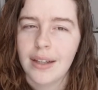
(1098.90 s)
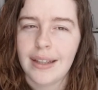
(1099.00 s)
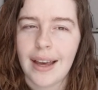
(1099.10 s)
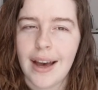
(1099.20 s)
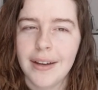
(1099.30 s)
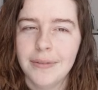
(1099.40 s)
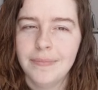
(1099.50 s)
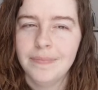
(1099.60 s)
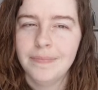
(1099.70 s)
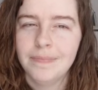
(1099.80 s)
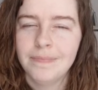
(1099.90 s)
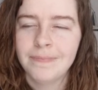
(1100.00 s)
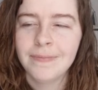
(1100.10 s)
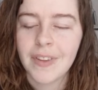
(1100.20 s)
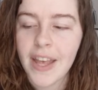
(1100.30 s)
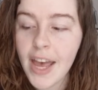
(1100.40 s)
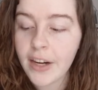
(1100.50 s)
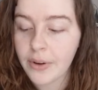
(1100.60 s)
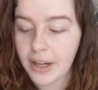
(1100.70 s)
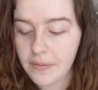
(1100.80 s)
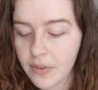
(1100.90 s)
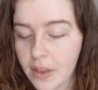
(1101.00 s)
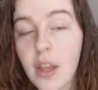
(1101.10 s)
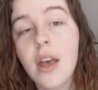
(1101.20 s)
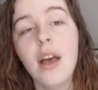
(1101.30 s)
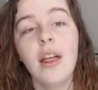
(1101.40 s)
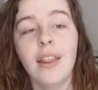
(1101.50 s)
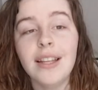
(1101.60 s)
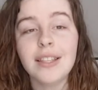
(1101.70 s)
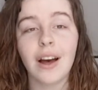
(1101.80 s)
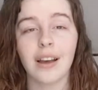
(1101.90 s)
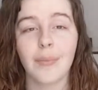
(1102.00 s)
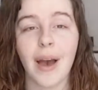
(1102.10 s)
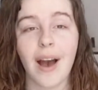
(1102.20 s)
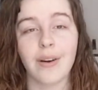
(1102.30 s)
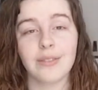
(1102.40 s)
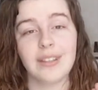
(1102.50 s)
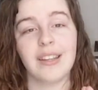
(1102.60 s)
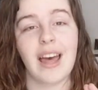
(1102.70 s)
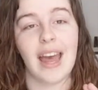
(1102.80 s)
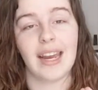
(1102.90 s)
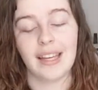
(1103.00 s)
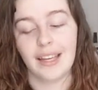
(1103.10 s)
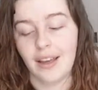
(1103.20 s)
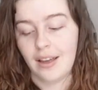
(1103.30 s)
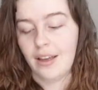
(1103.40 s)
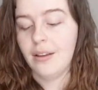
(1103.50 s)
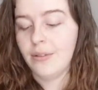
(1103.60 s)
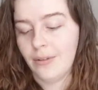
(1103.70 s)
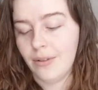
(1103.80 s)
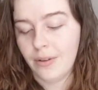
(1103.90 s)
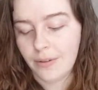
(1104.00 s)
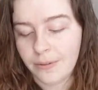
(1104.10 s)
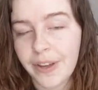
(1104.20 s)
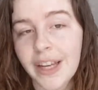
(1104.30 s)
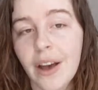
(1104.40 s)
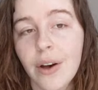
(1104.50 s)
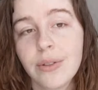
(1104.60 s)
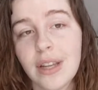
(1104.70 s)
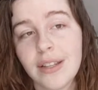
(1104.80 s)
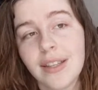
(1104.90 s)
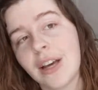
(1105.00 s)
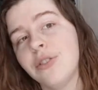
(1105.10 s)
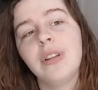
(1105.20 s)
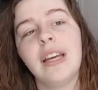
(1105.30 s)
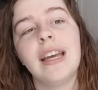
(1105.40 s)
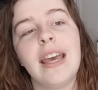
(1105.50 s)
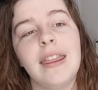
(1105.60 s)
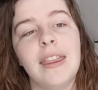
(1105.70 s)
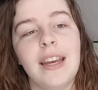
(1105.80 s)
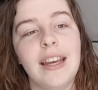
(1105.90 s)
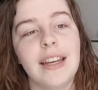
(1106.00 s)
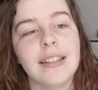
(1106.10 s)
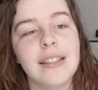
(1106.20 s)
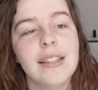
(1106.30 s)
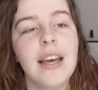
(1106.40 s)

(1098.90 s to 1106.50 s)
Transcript: yeah. Anyway, let's talk about like videos and scheduling and things.